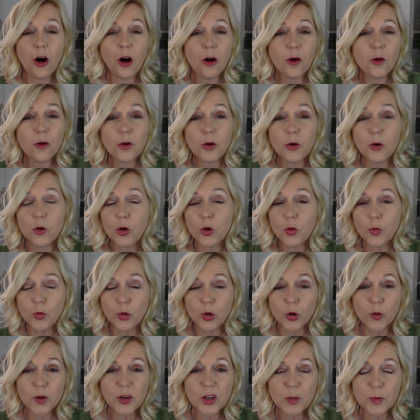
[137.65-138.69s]
Oh,
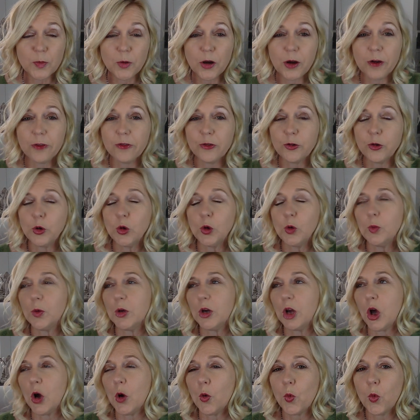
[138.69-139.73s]
Cornwall, which part of
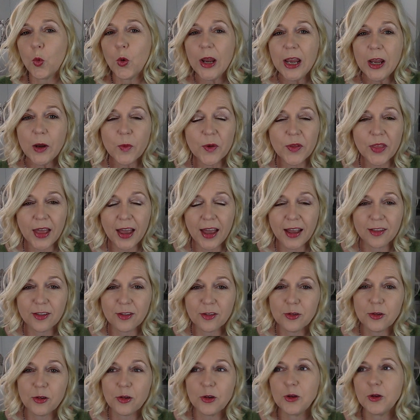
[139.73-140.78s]
Cornwall? Oh, we were there
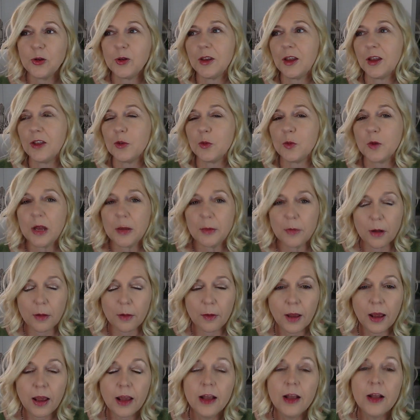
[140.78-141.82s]
too the other week, blah,
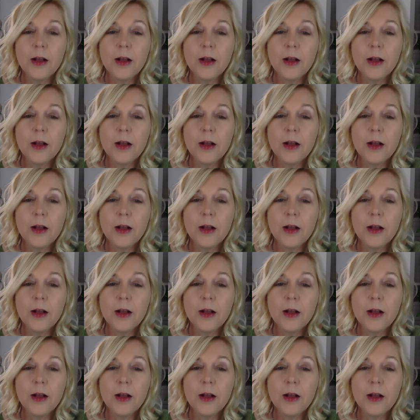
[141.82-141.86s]
blah.